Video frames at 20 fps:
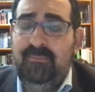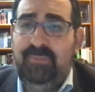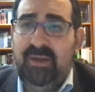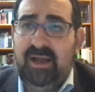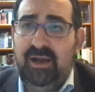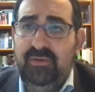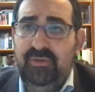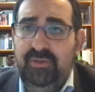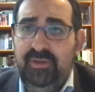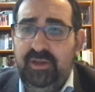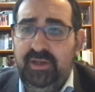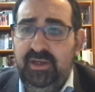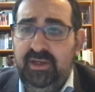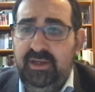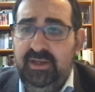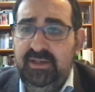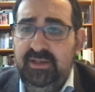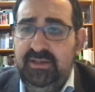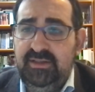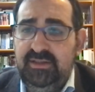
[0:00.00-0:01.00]
about
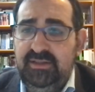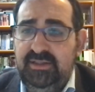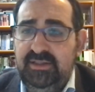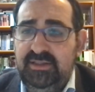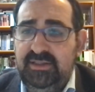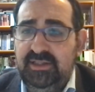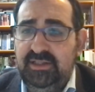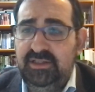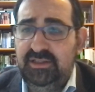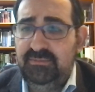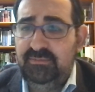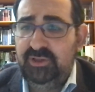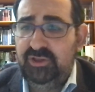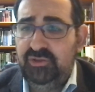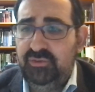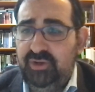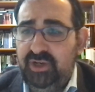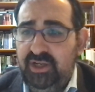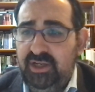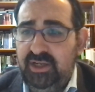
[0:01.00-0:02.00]
the distinction
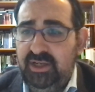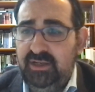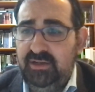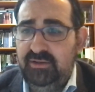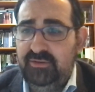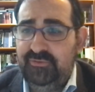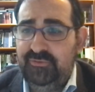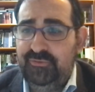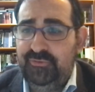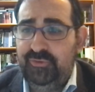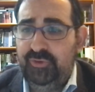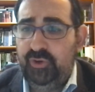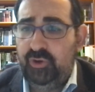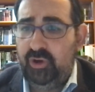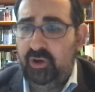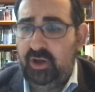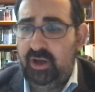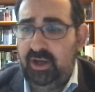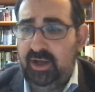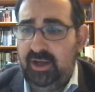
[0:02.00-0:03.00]
between
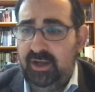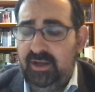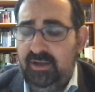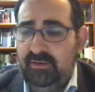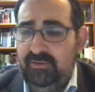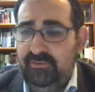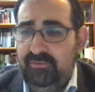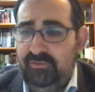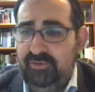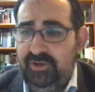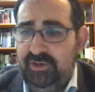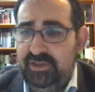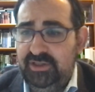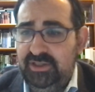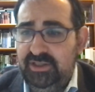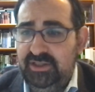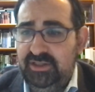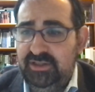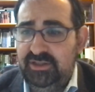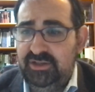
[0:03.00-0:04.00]
law
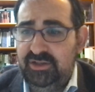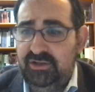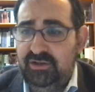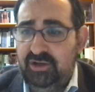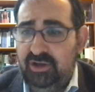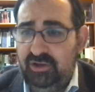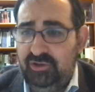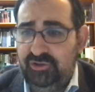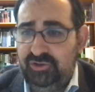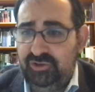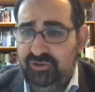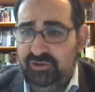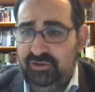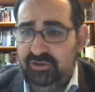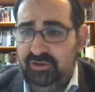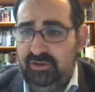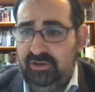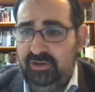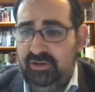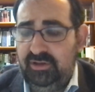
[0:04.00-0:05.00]
versus the
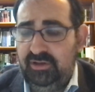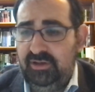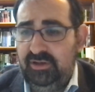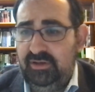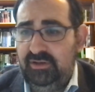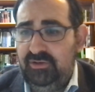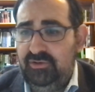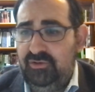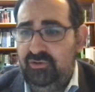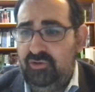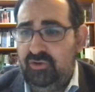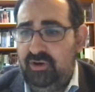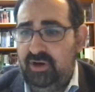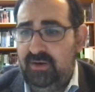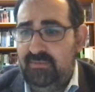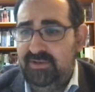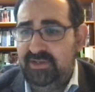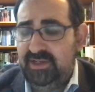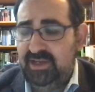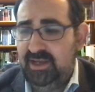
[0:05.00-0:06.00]
cultural
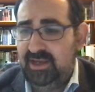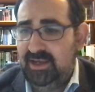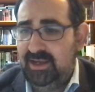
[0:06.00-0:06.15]
norms.